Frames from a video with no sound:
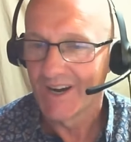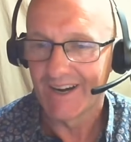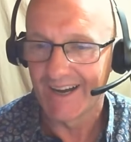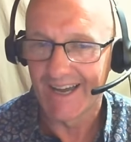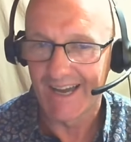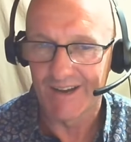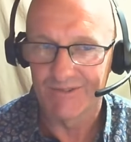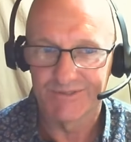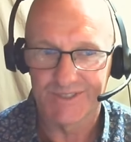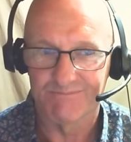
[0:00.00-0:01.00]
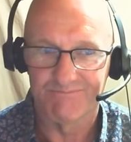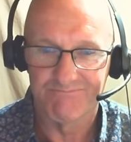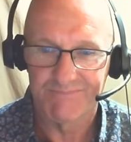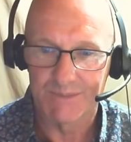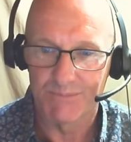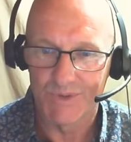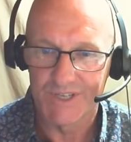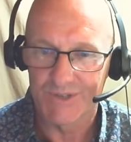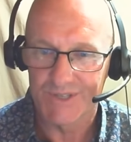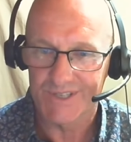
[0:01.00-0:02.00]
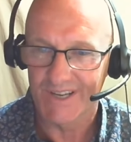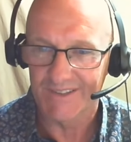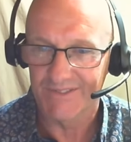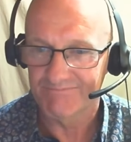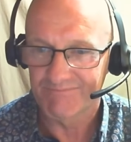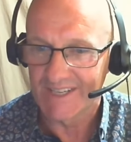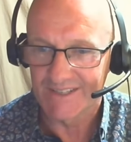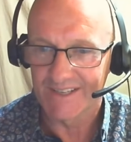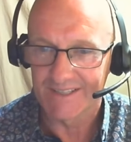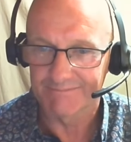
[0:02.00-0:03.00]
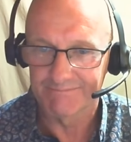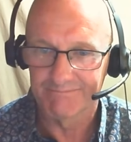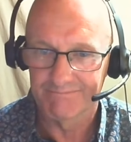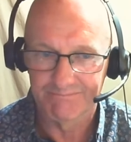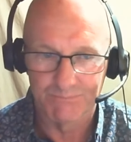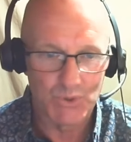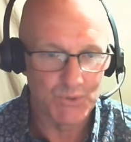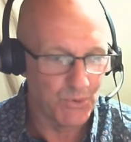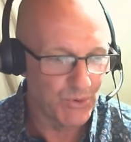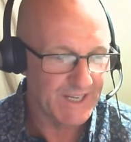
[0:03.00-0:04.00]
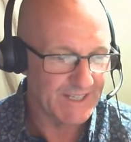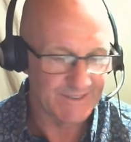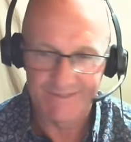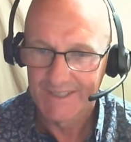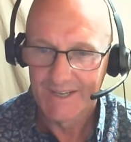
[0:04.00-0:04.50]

I have some simple interests like things like bushwalking,